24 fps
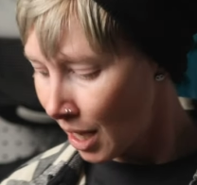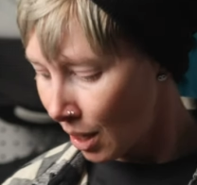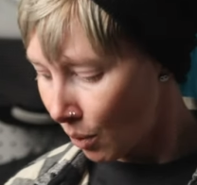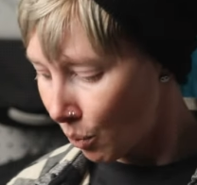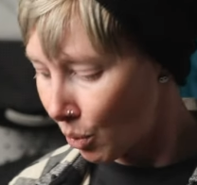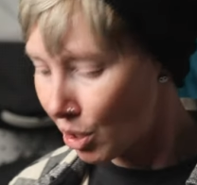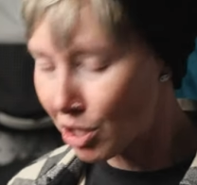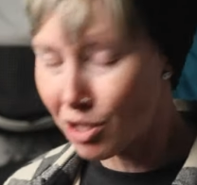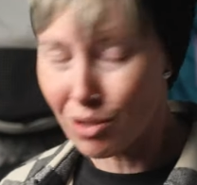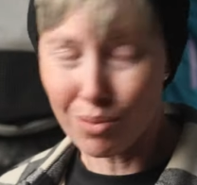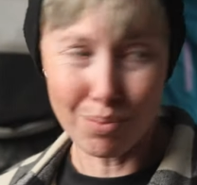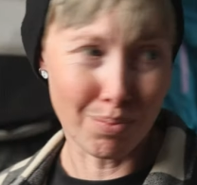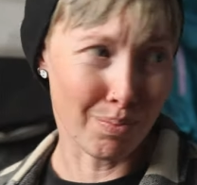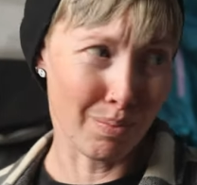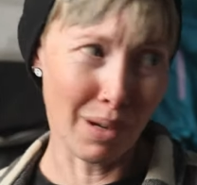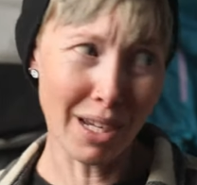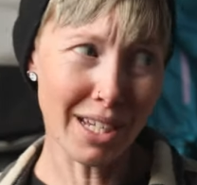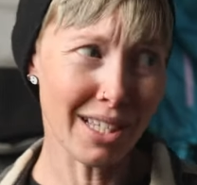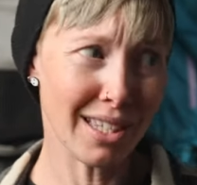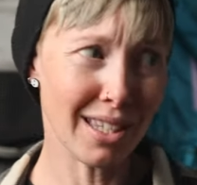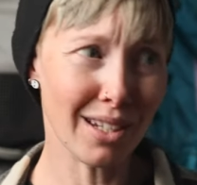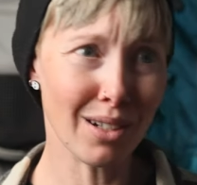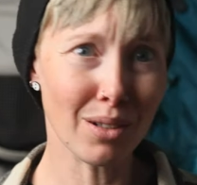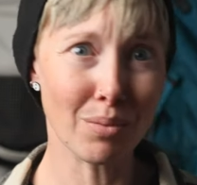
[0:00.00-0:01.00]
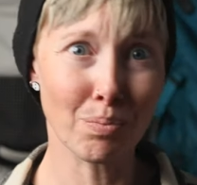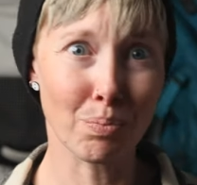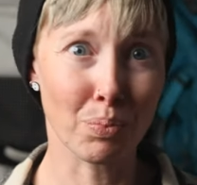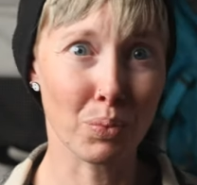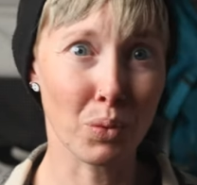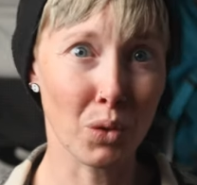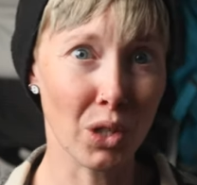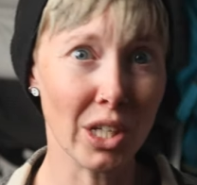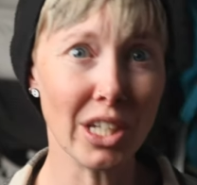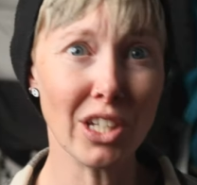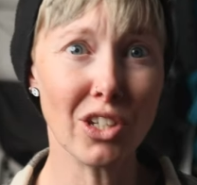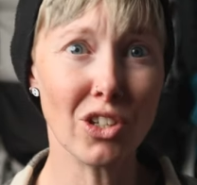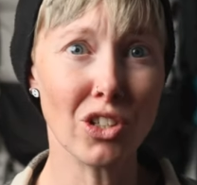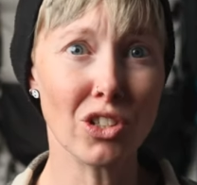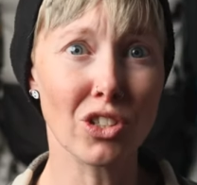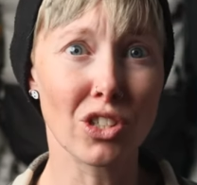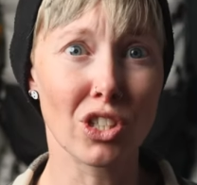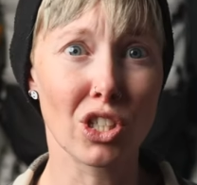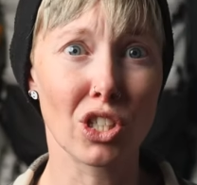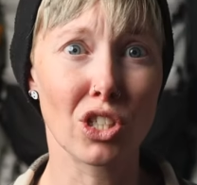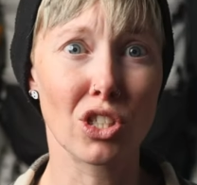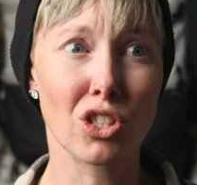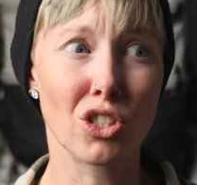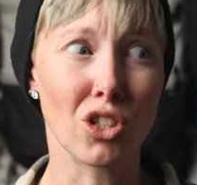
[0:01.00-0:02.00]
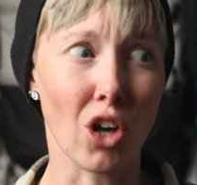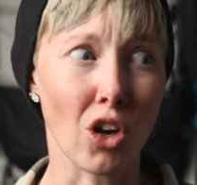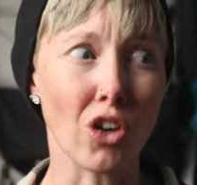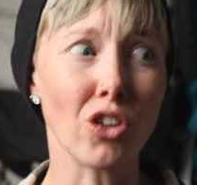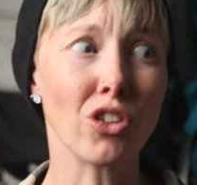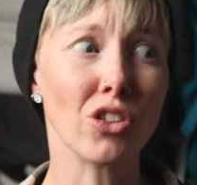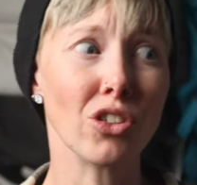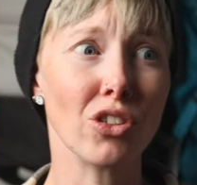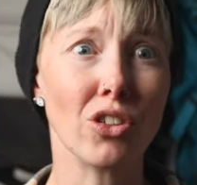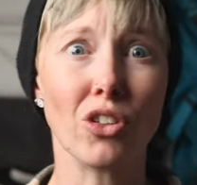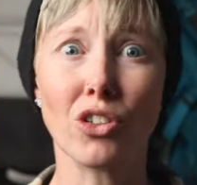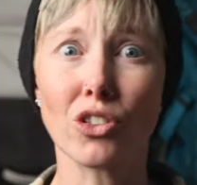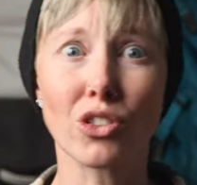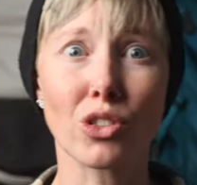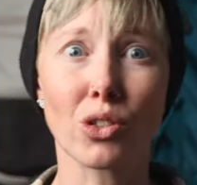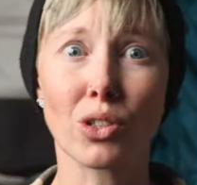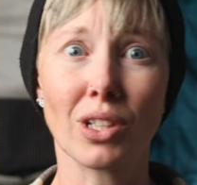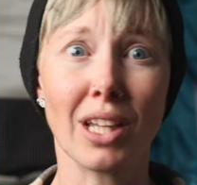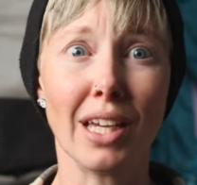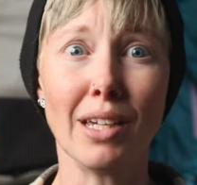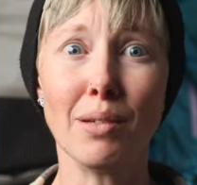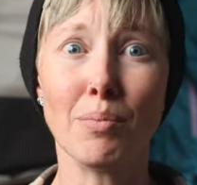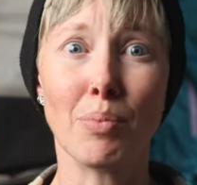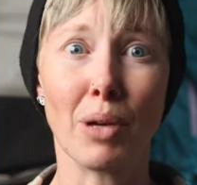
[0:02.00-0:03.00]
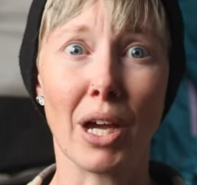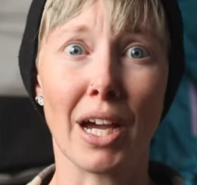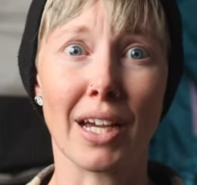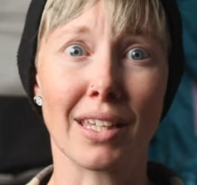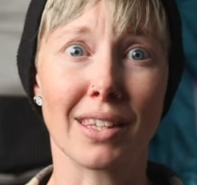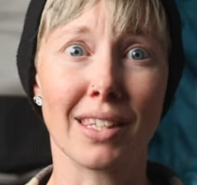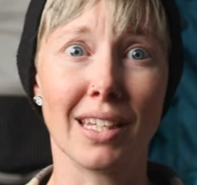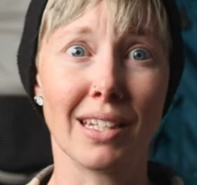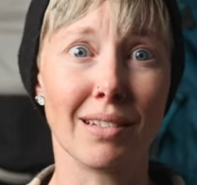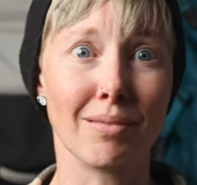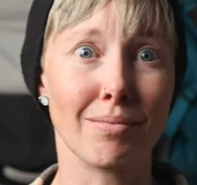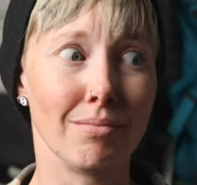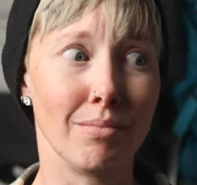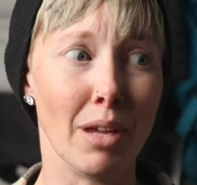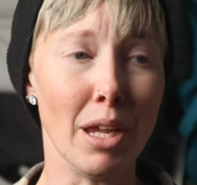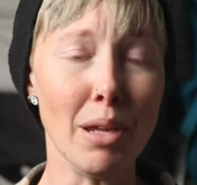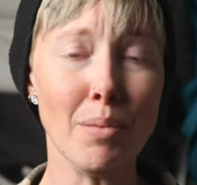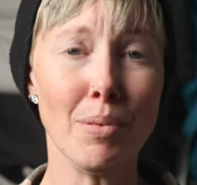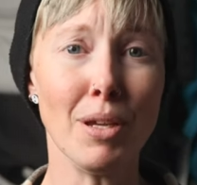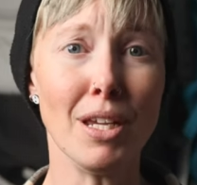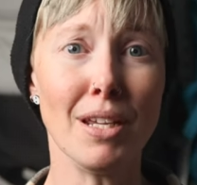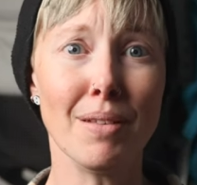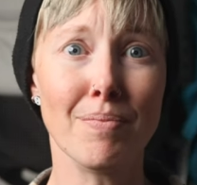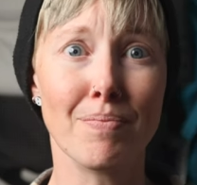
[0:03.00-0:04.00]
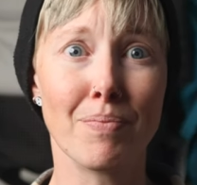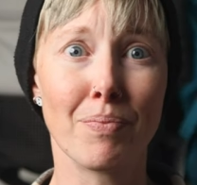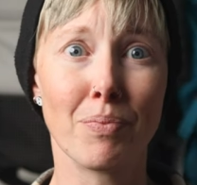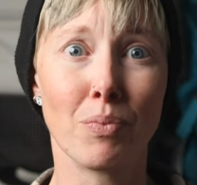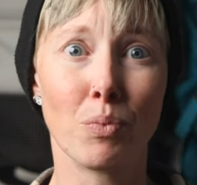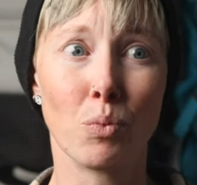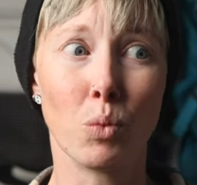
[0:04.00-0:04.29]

which makes it a pretty good starter ultralight pack that maybe